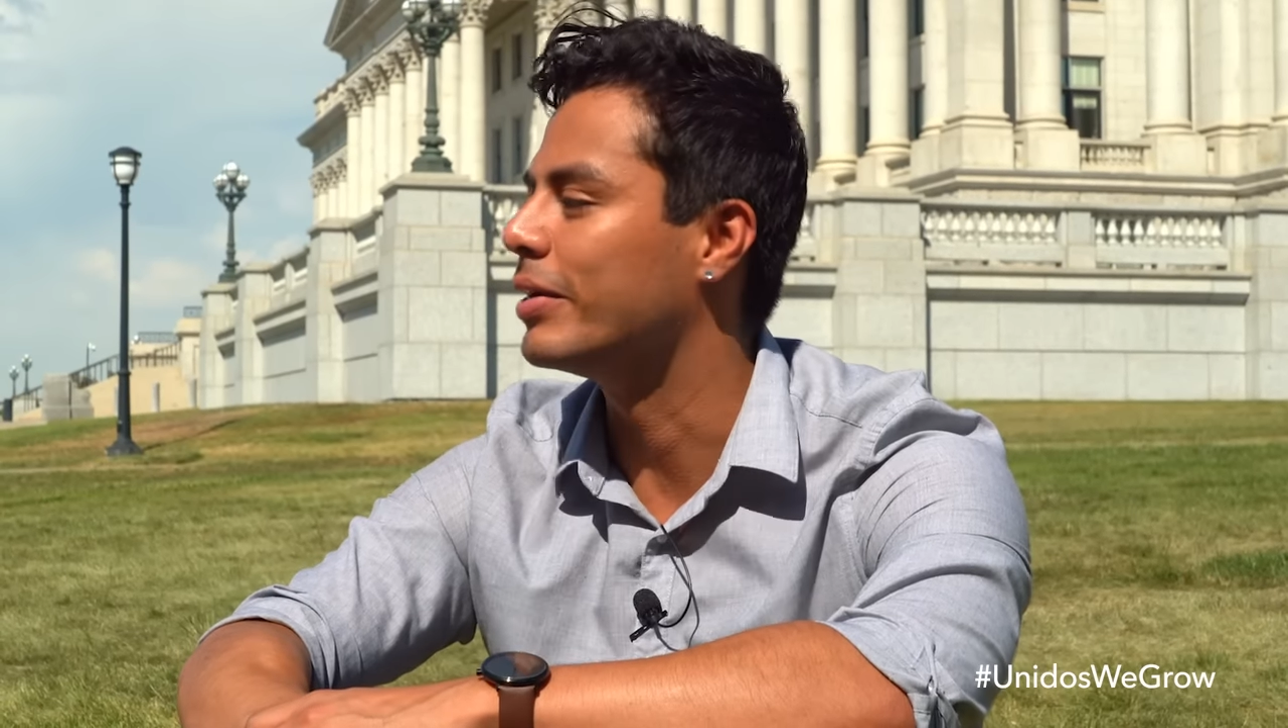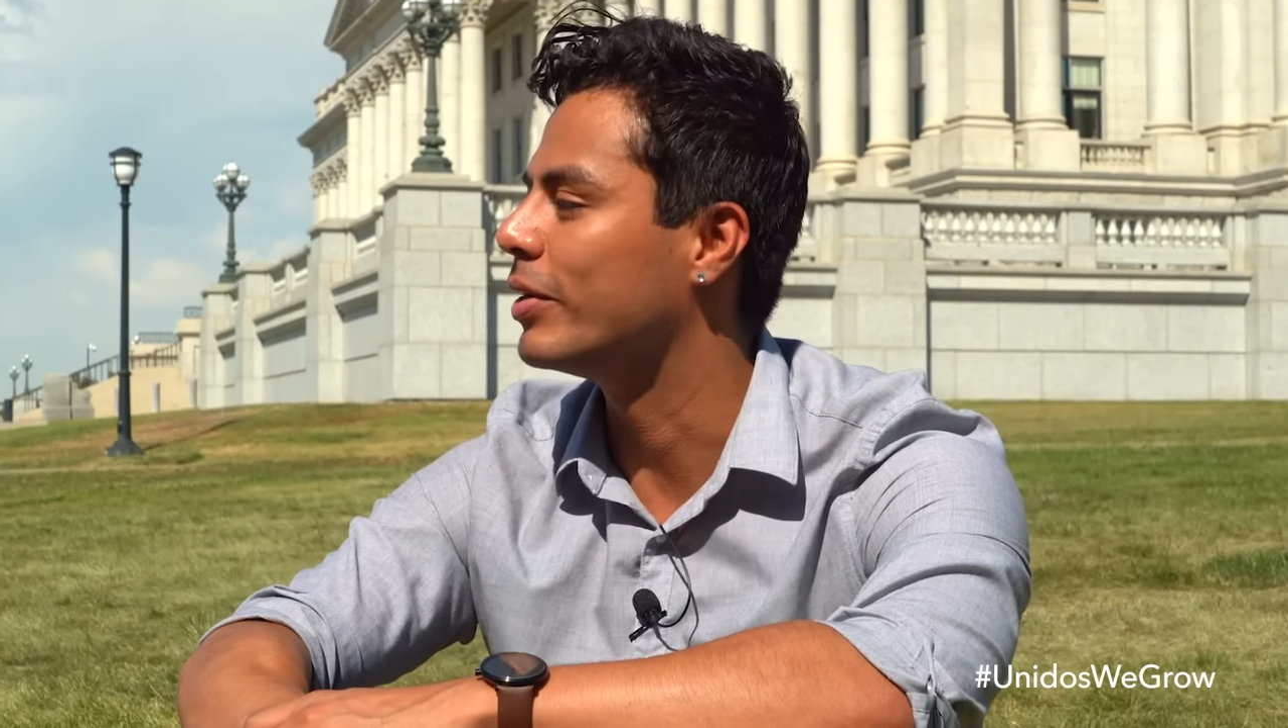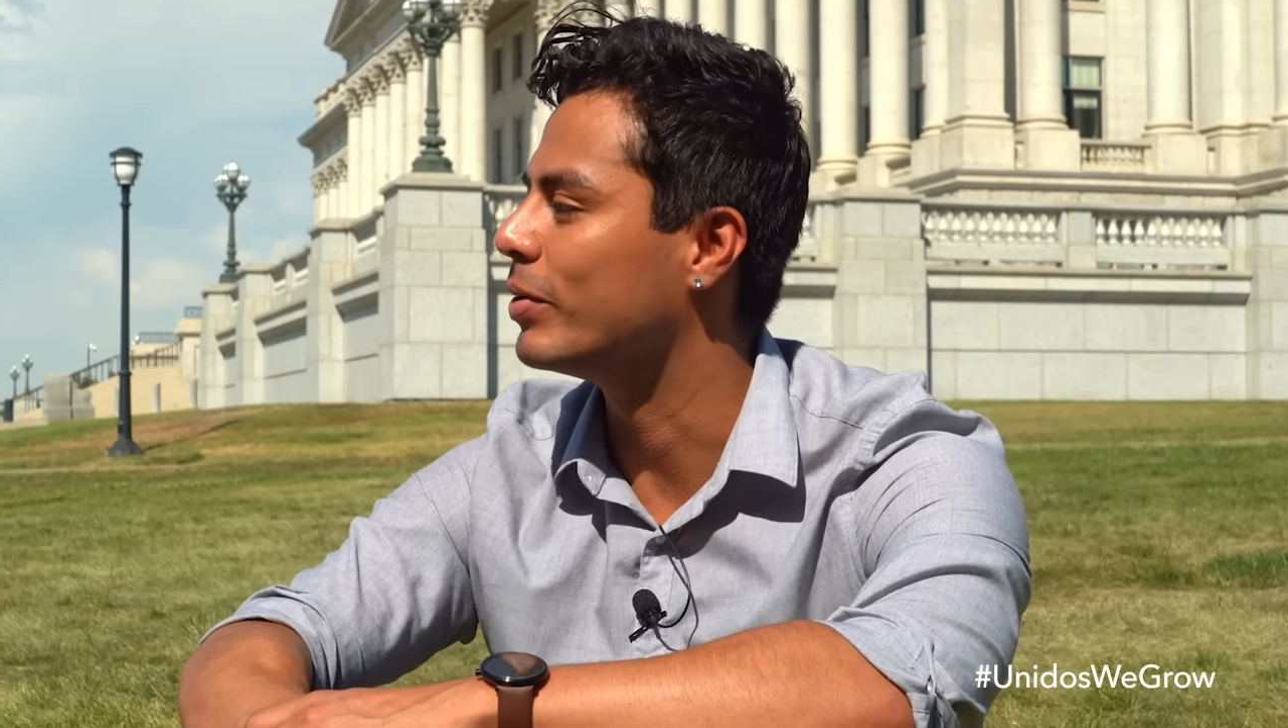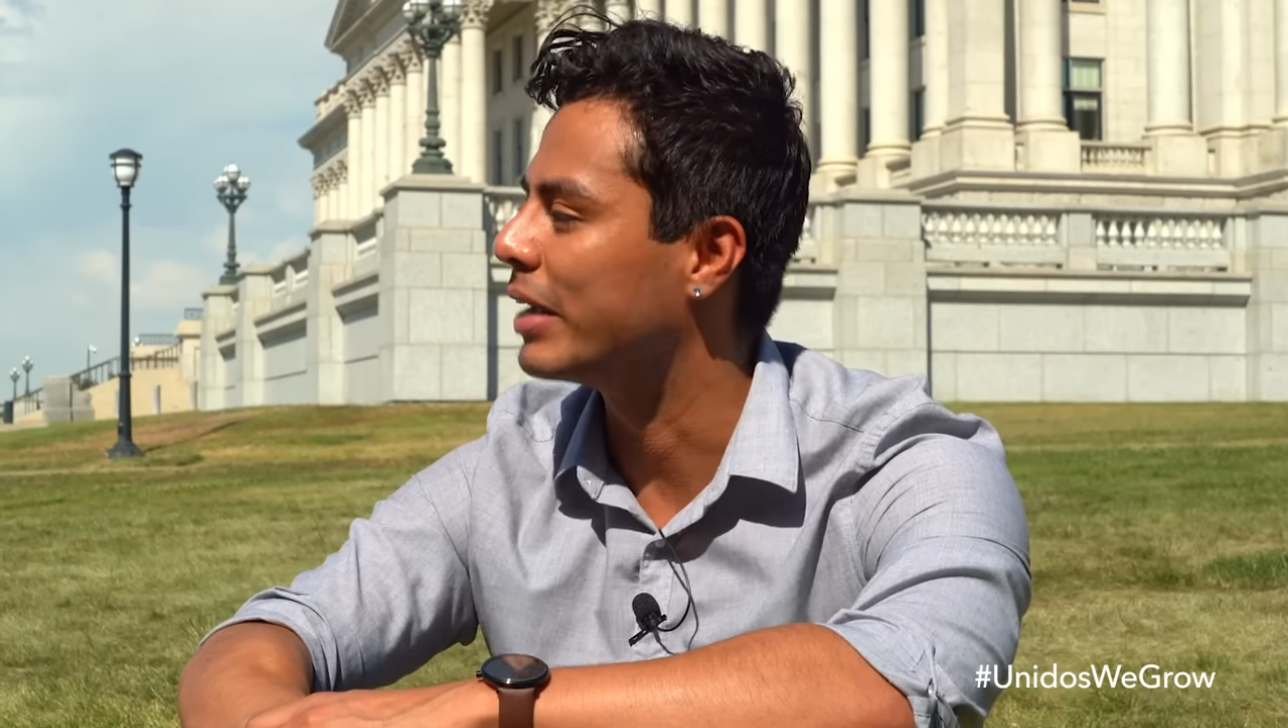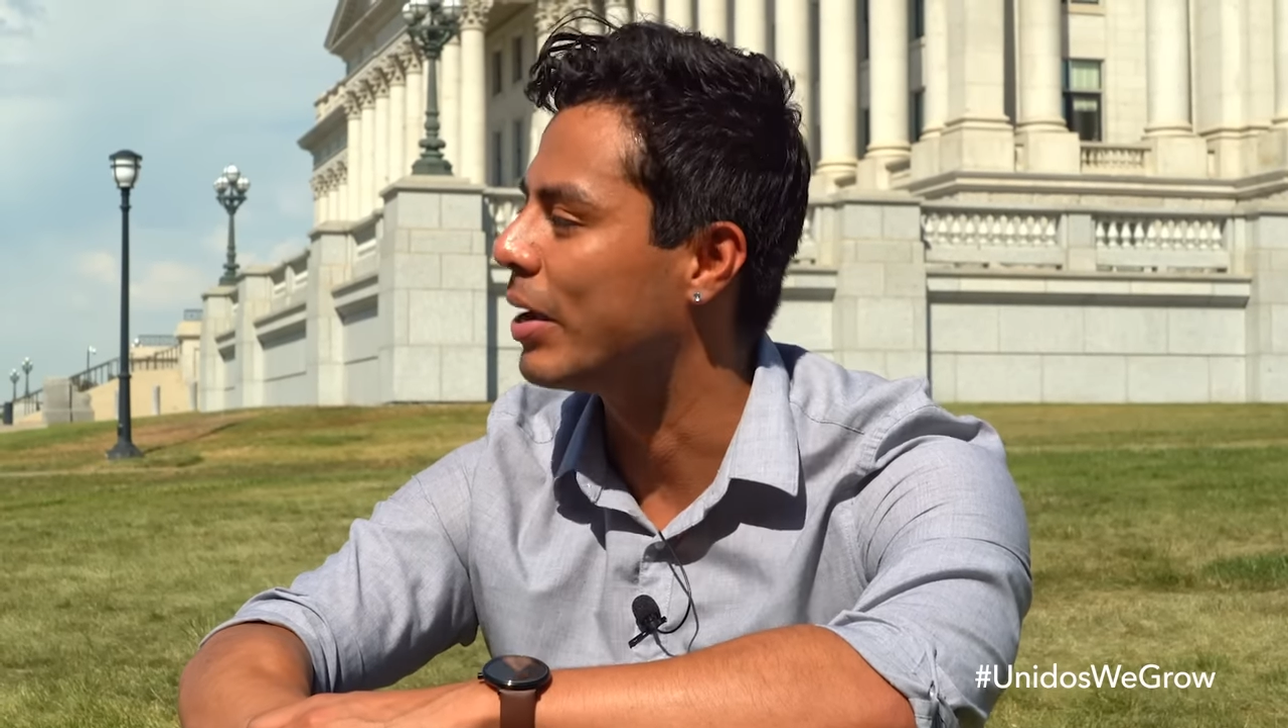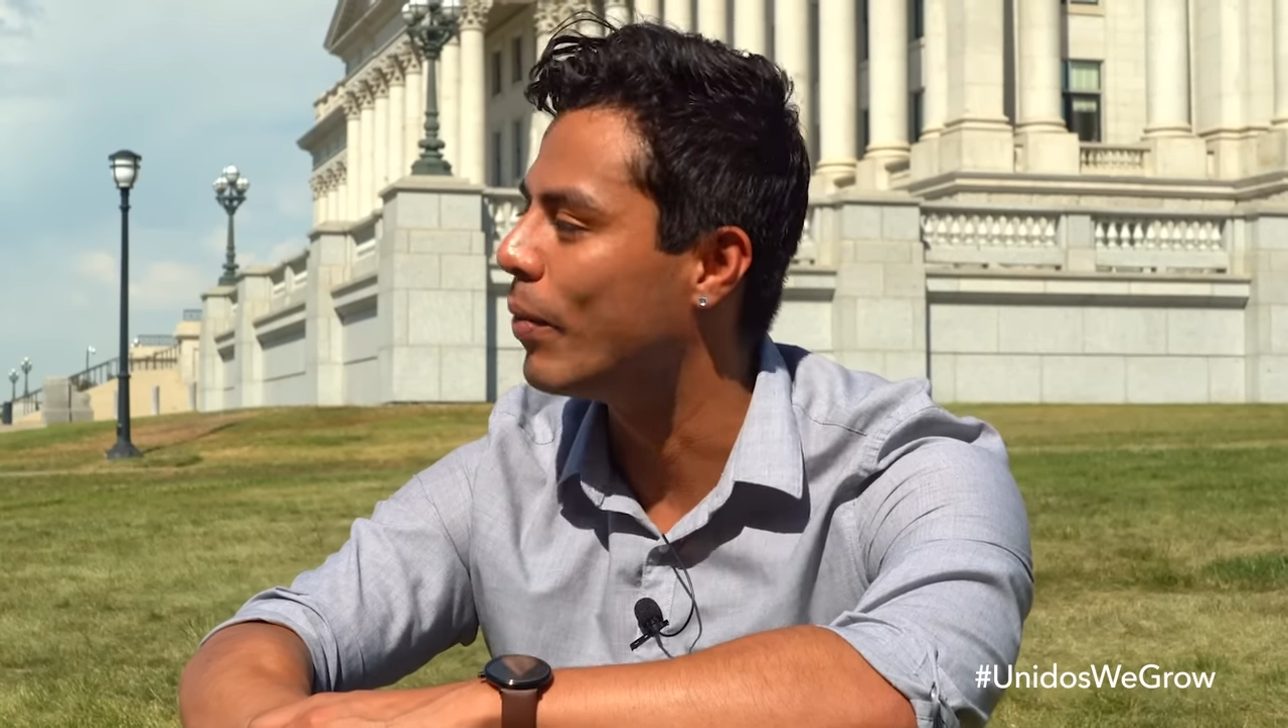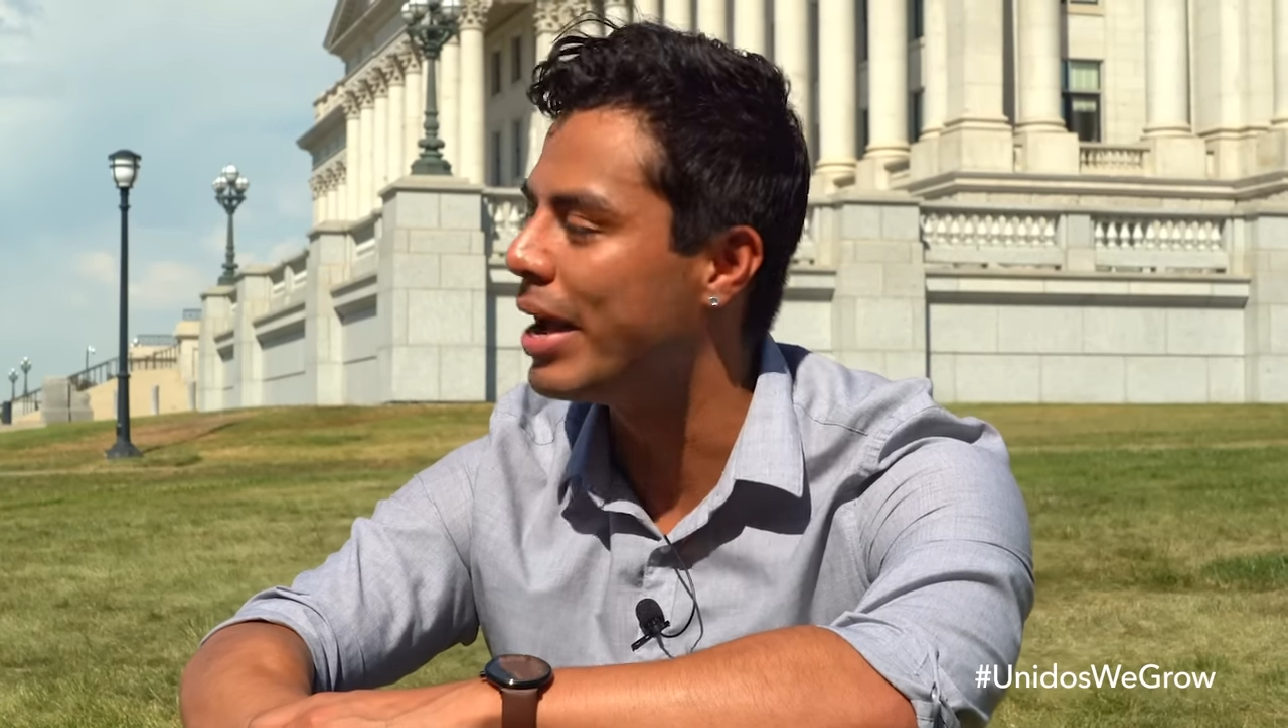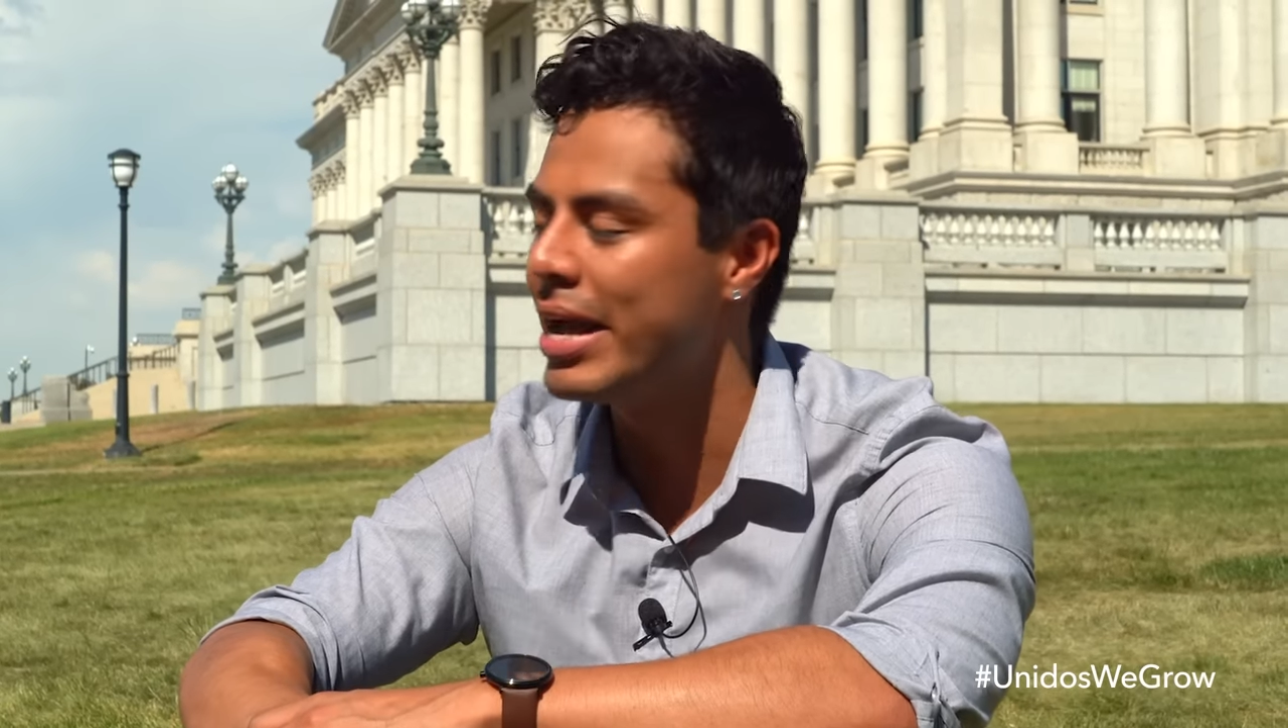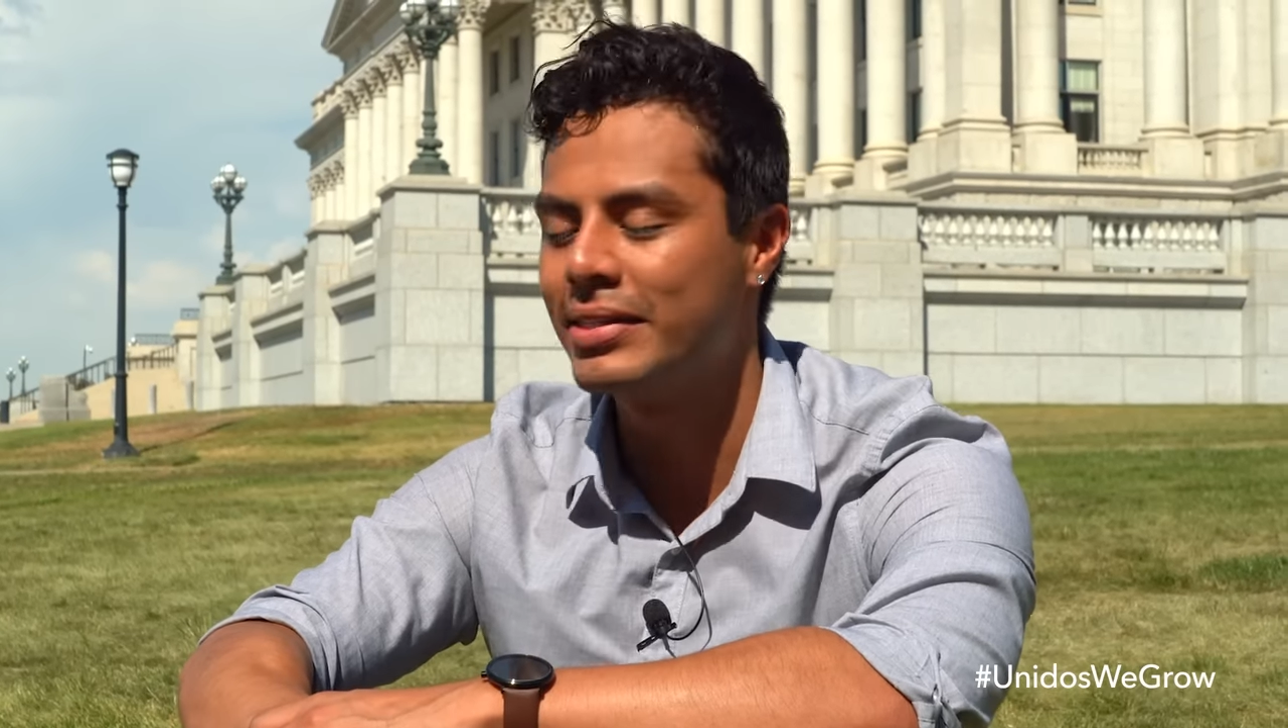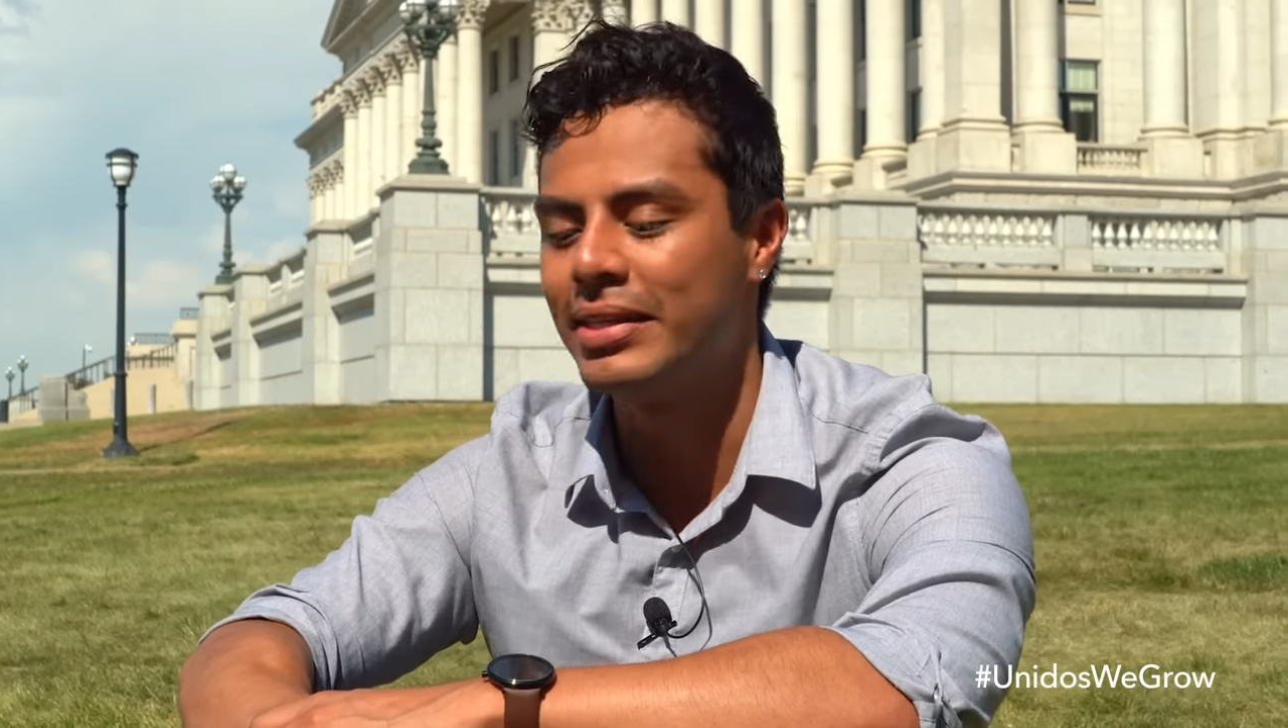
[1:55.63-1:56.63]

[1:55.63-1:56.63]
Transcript: don't get wet,